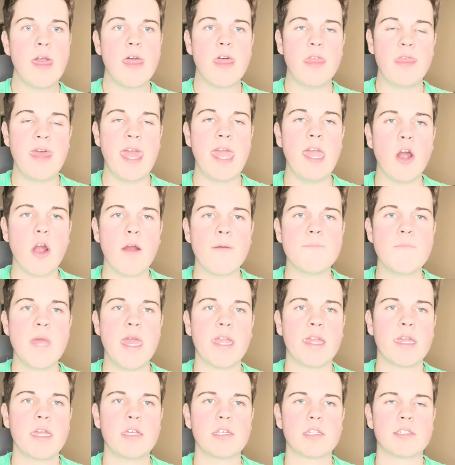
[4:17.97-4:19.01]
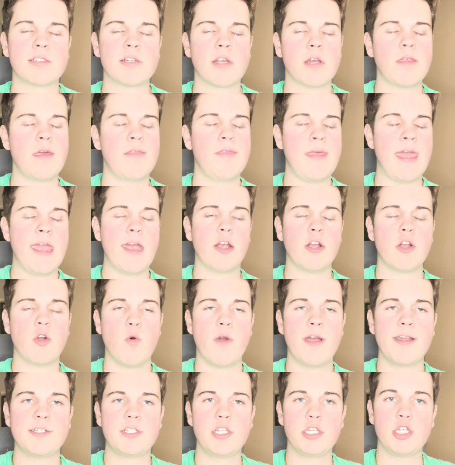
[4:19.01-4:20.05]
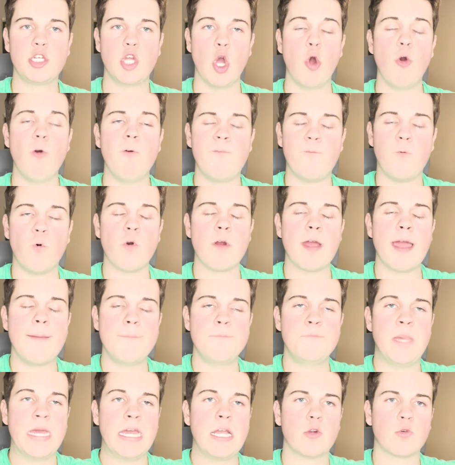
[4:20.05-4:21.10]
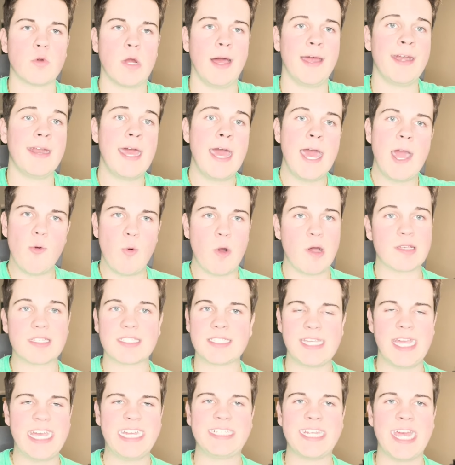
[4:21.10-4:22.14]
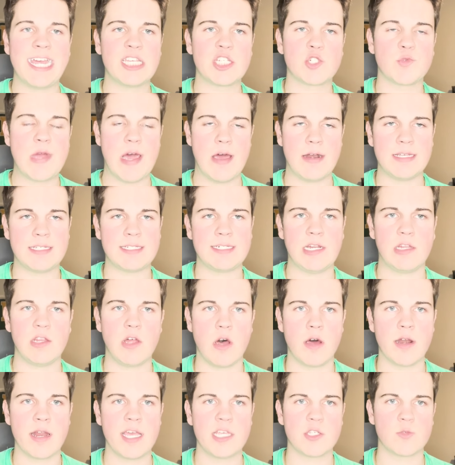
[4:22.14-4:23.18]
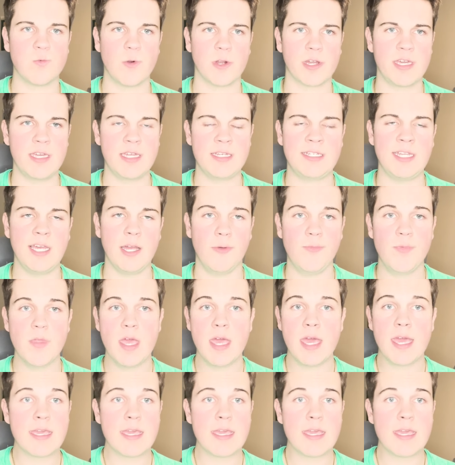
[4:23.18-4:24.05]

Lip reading: They are making sure that they are going to go for a big run while C.J. Stroud is still on his rookie deal.